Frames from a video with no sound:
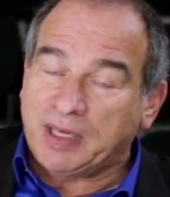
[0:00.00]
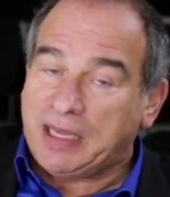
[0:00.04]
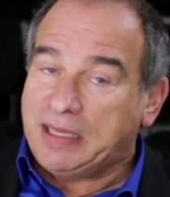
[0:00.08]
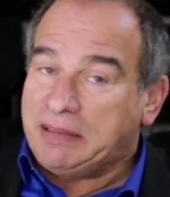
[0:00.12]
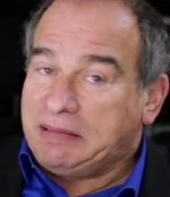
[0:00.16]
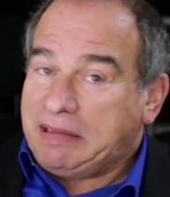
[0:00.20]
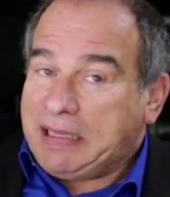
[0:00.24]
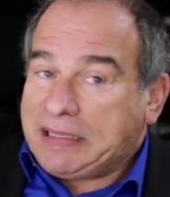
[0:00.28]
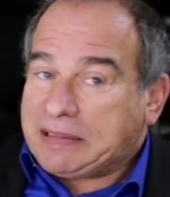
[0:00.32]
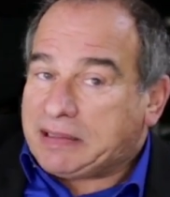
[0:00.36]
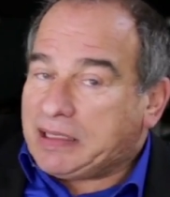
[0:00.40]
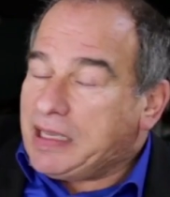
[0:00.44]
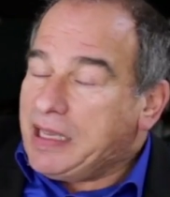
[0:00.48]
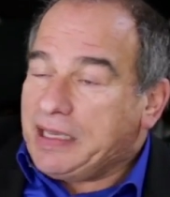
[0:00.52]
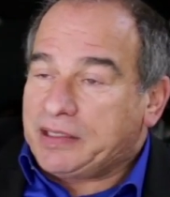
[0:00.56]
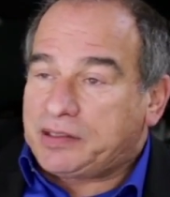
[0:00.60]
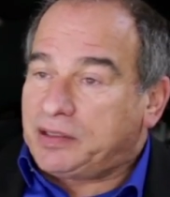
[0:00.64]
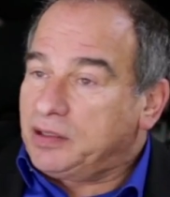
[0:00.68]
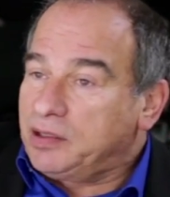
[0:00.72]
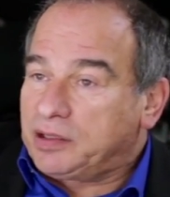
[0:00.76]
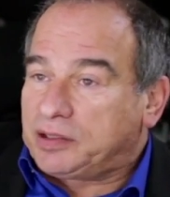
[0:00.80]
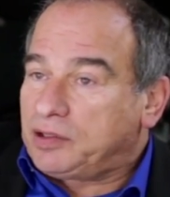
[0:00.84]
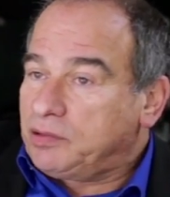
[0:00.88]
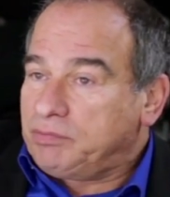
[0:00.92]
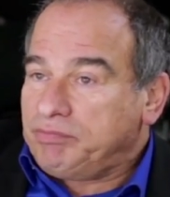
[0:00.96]
And that
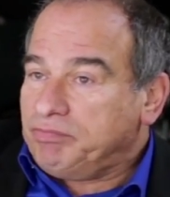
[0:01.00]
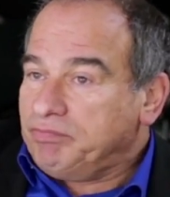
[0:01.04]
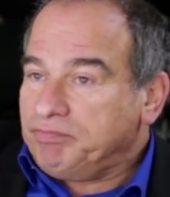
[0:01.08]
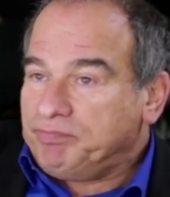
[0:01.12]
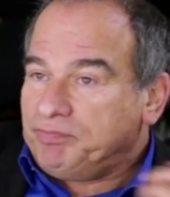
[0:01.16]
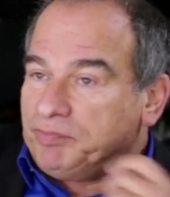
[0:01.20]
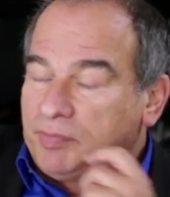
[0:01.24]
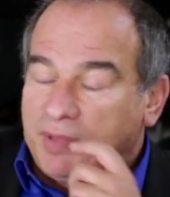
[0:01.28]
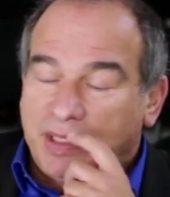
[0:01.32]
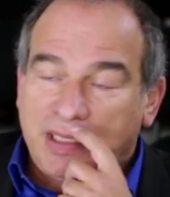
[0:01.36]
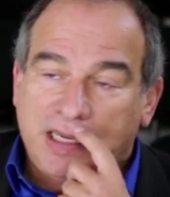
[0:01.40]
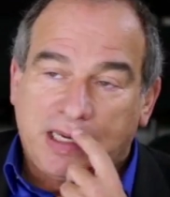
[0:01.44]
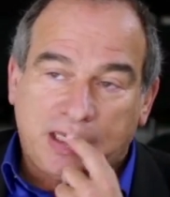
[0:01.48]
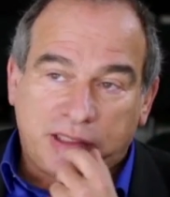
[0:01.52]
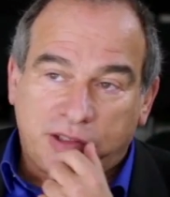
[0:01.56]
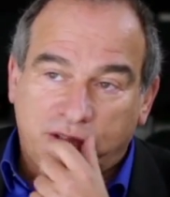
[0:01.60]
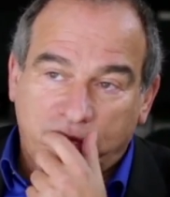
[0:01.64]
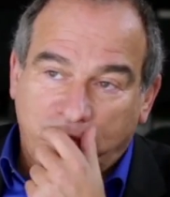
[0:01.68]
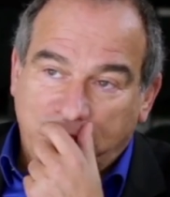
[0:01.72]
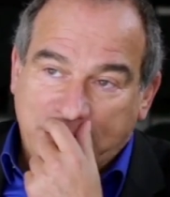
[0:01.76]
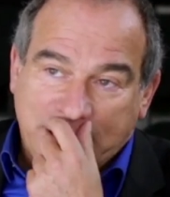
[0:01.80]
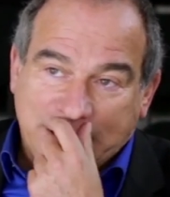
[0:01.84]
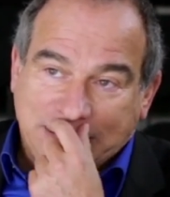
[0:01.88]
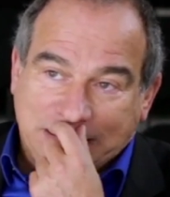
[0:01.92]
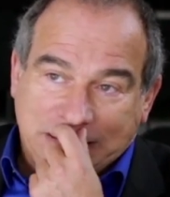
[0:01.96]
is a, yeah, a
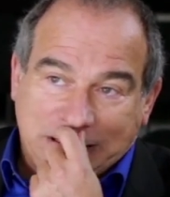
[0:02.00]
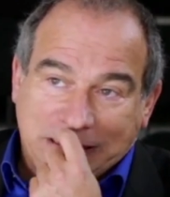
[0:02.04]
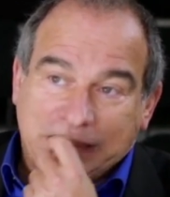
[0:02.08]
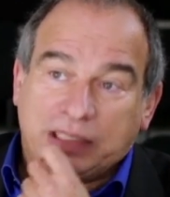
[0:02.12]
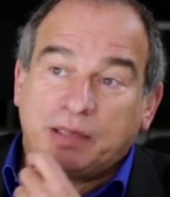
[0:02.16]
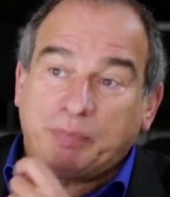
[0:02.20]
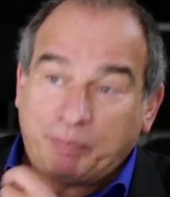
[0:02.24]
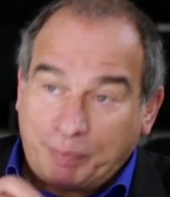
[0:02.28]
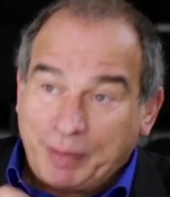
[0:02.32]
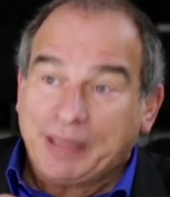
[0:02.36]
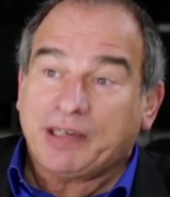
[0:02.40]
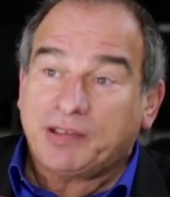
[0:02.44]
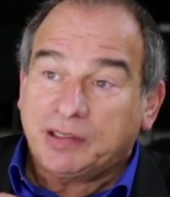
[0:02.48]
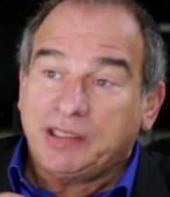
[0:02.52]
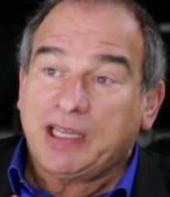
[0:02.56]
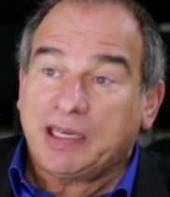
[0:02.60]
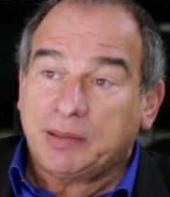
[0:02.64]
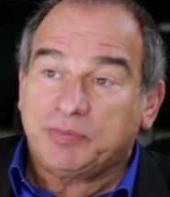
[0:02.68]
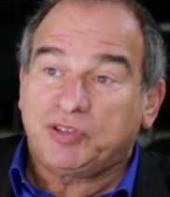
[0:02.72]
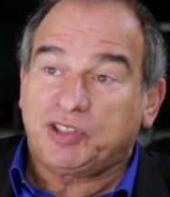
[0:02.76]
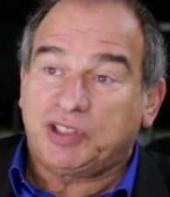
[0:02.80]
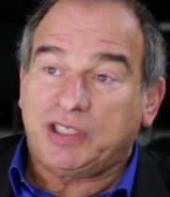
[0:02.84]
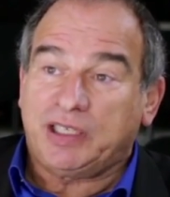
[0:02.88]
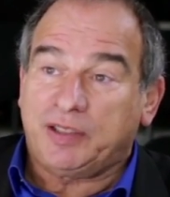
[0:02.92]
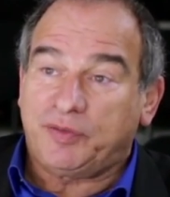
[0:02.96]
great uh,
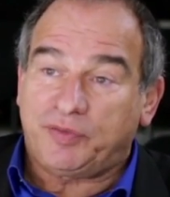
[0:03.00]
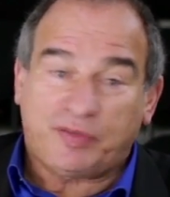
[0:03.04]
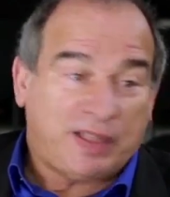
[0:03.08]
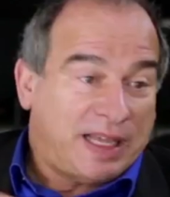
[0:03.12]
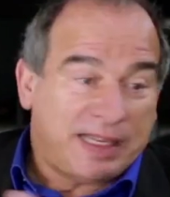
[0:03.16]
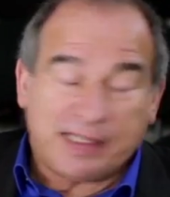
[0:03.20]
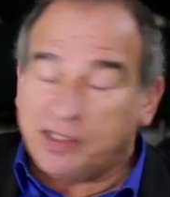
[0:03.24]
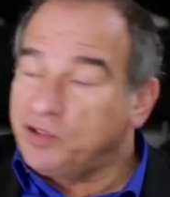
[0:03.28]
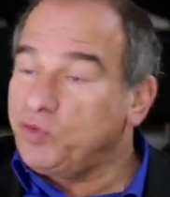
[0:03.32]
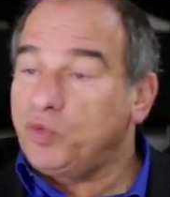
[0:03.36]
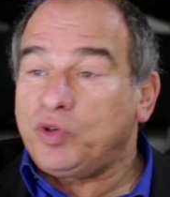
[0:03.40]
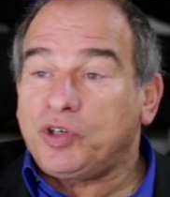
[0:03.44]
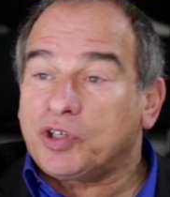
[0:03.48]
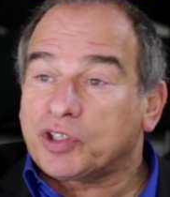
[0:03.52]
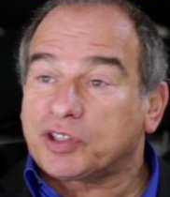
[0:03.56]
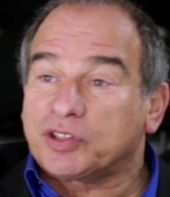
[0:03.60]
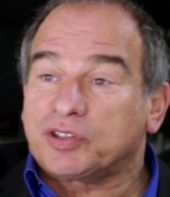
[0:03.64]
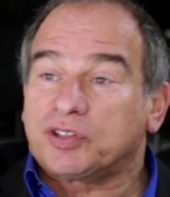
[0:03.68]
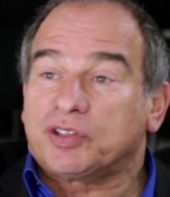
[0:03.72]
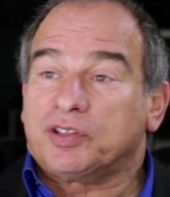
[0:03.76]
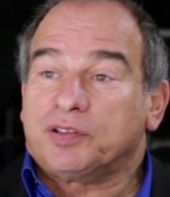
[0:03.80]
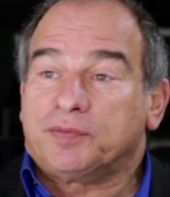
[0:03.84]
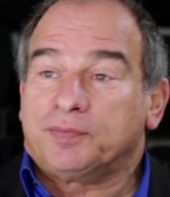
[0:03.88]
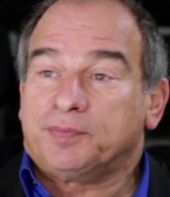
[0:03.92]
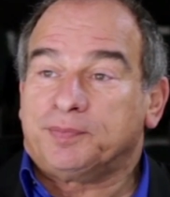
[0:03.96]
paradigm shift, and it
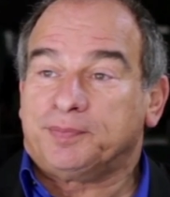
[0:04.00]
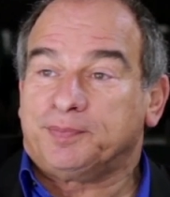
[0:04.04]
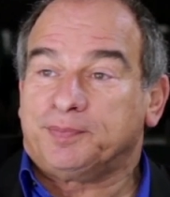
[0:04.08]
works.